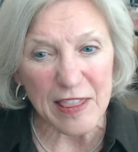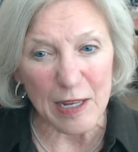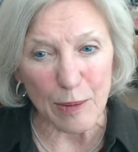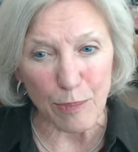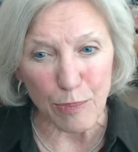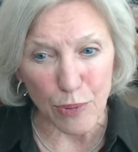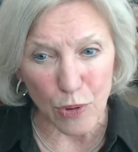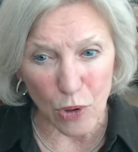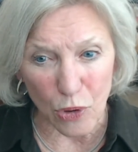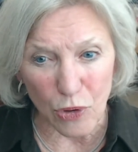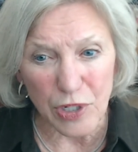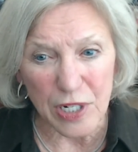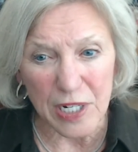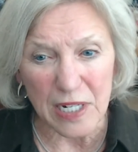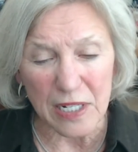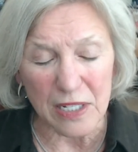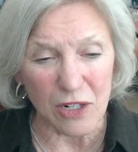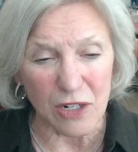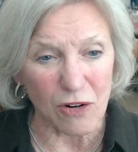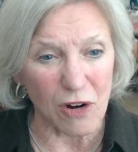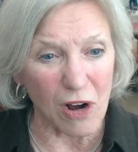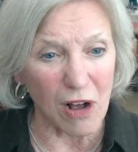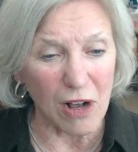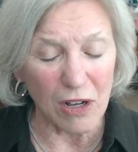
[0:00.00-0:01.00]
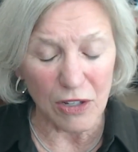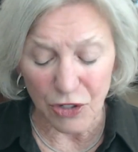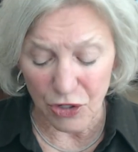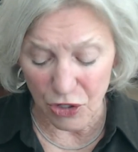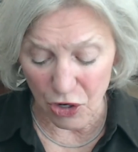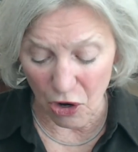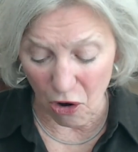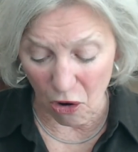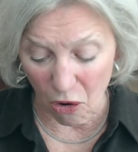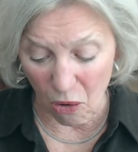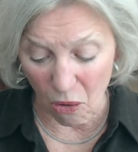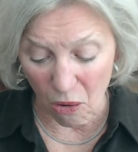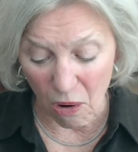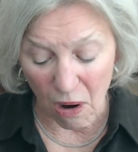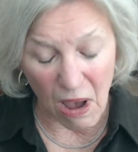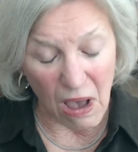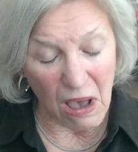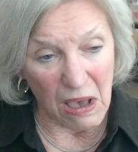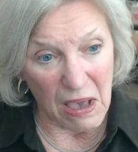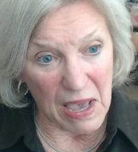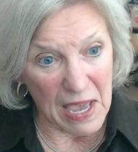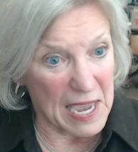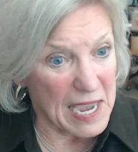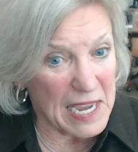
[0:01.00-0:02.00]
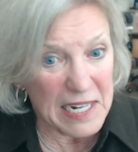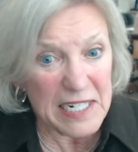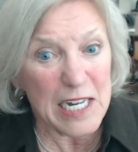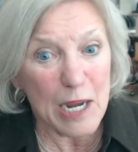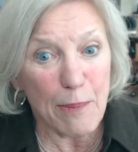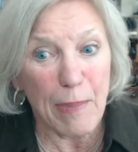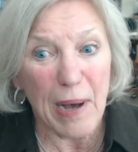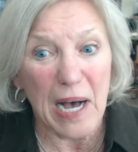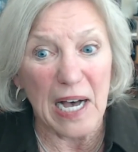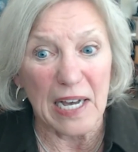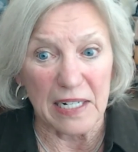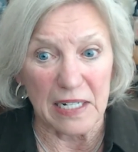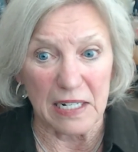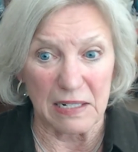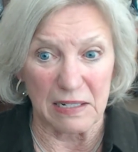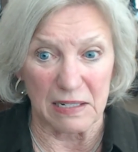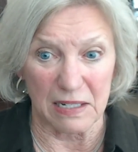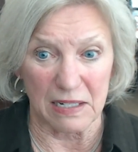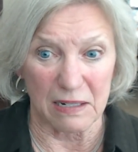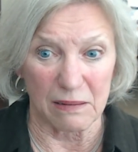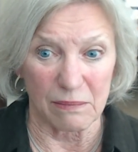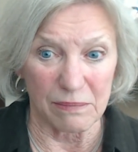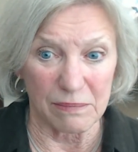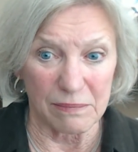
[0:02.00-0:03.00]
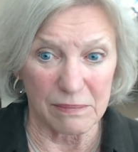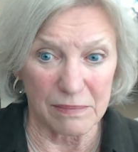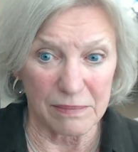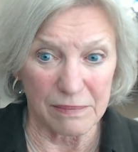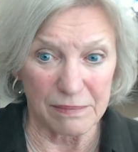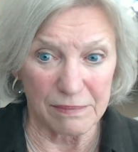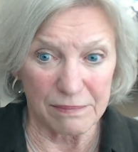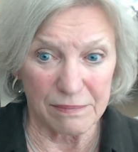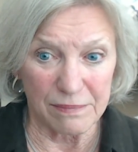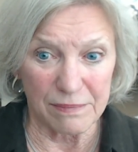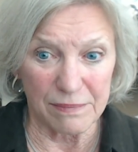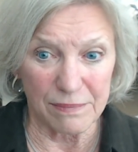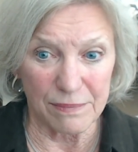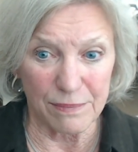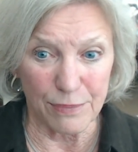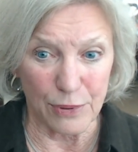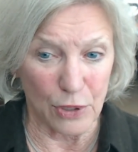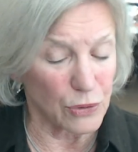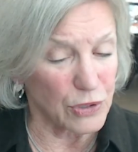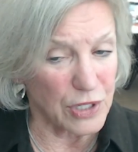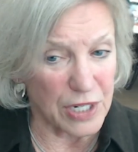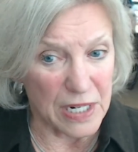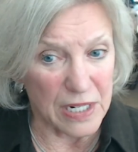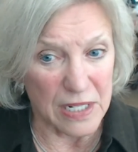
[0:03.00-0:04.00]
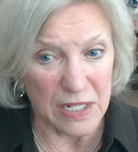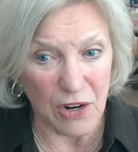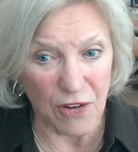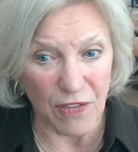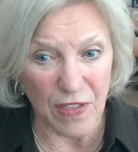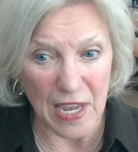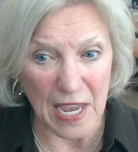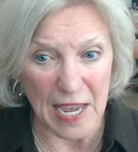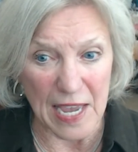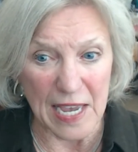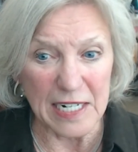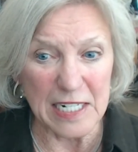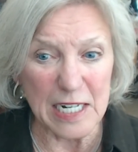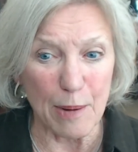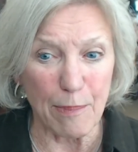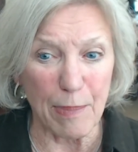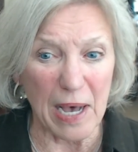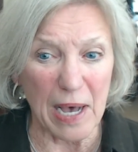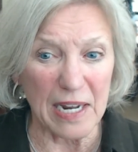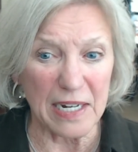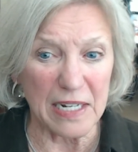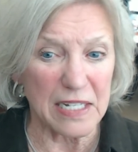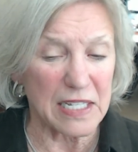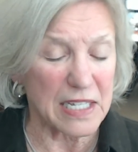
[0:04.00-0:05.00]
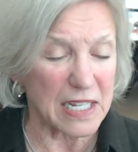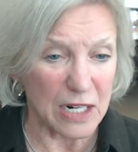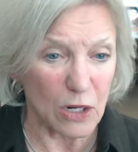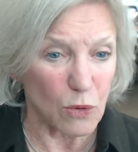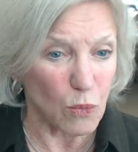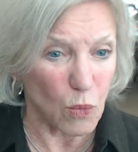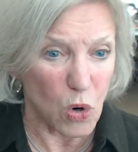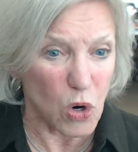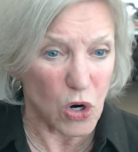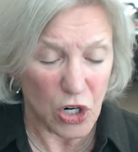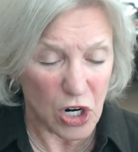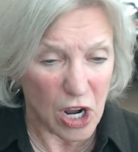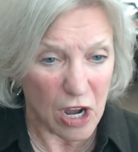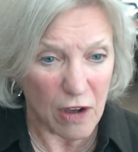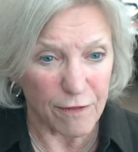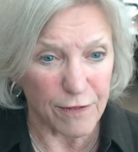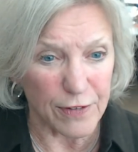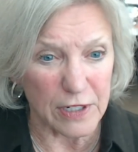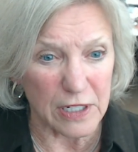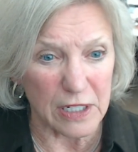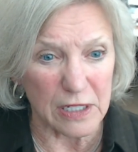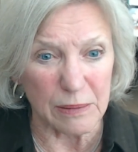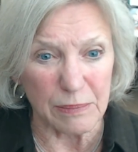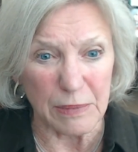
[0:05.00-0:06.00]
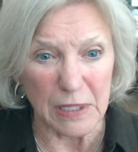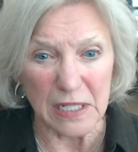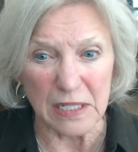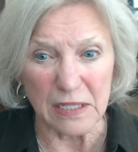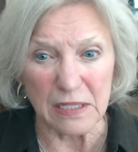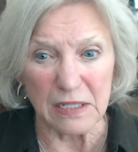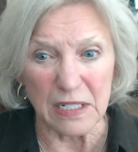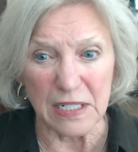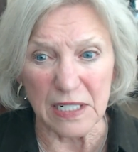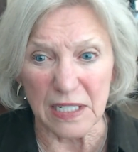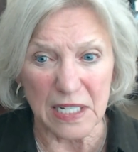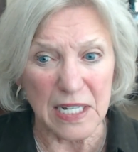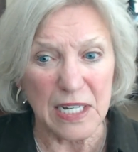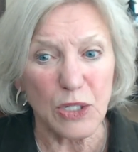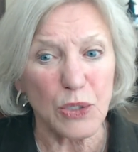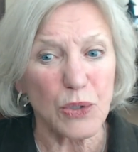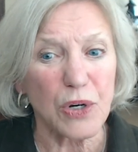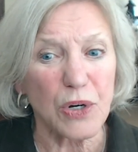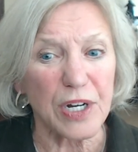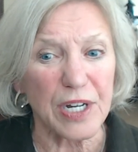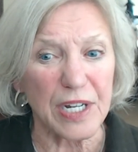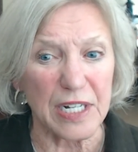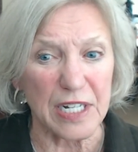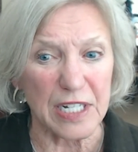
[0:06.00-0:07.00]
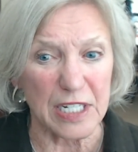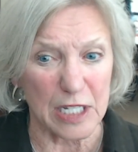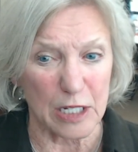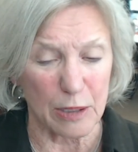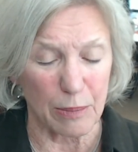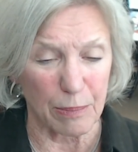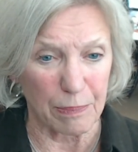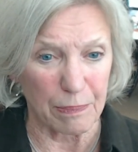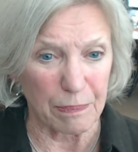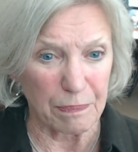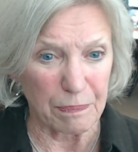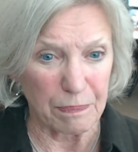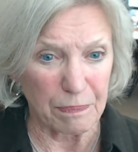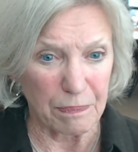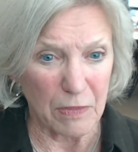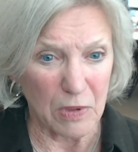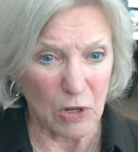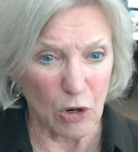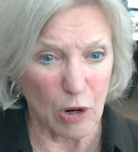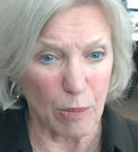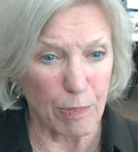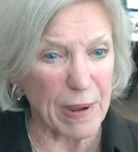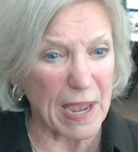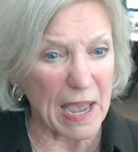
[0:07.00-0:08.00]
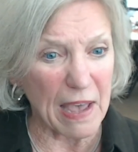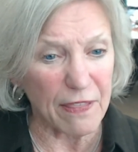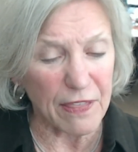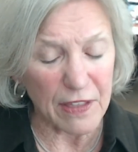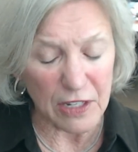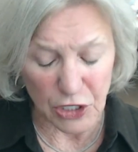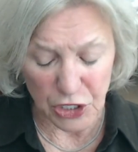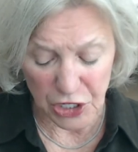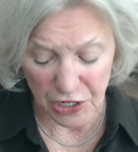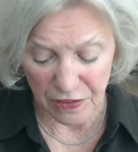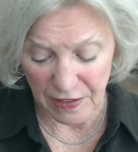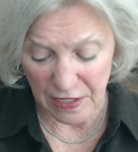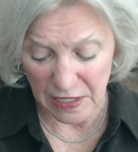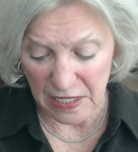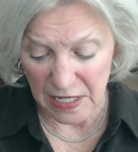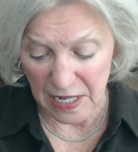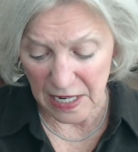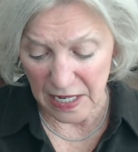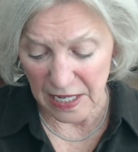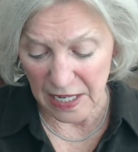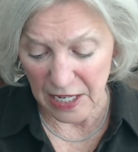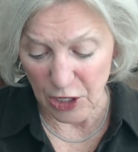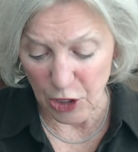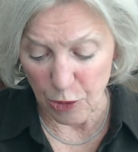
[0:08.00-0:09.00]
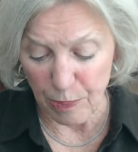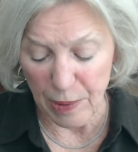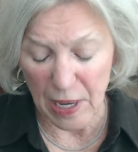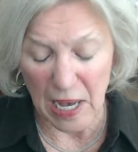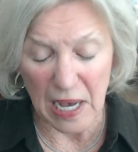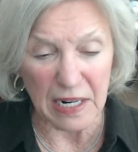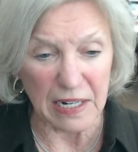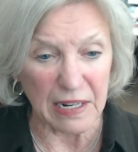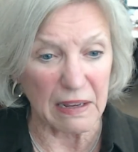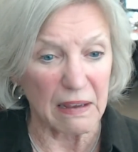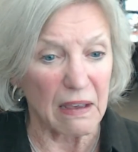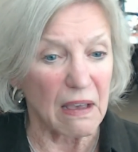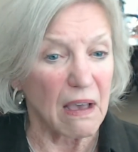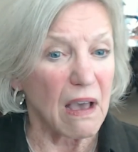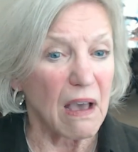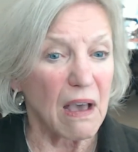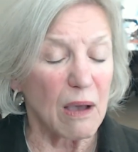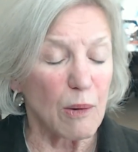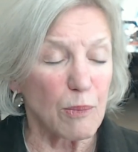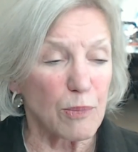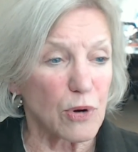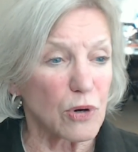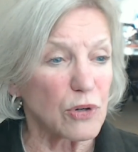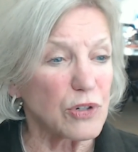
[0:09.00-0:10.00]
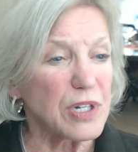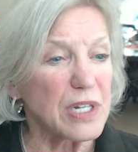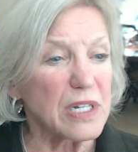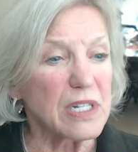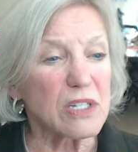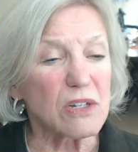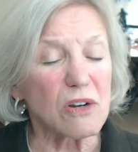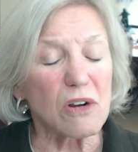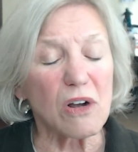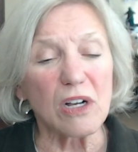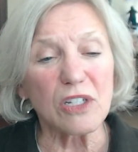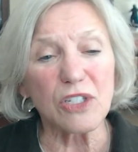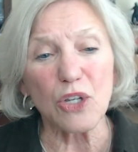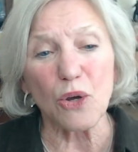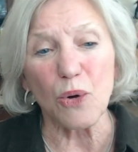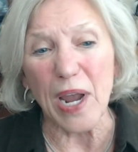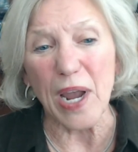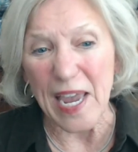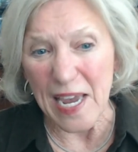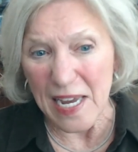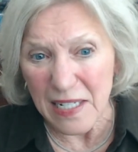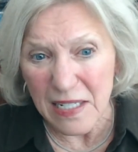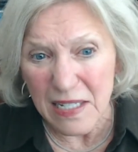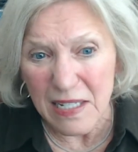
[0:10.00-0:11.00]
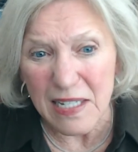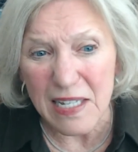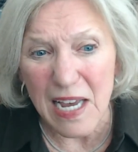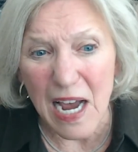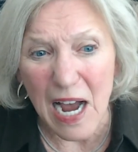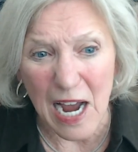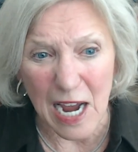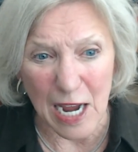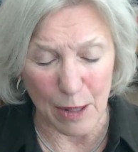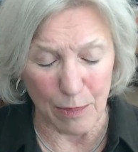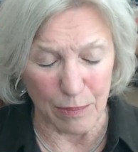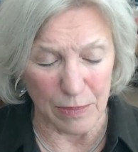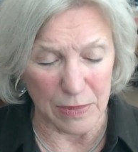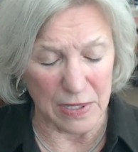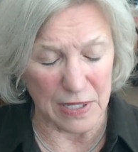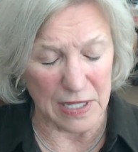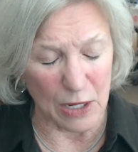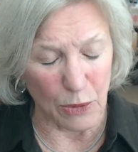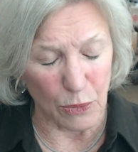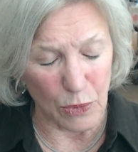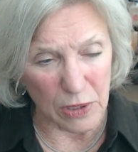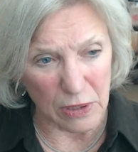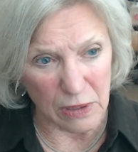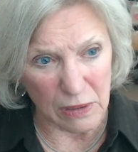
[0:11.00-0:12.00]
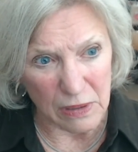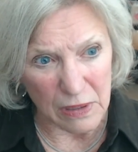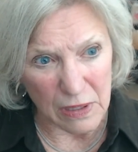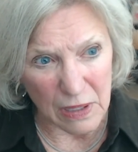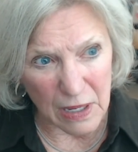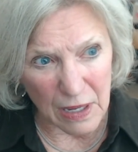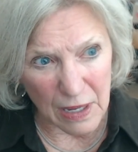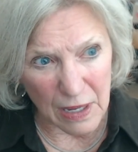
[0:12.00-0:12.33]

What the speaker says: that proteins are also antibodies. Proteins are the antibodies that'll ward off a disease organism or a pathogen that's getting in your body. Proteins are also enzymes that will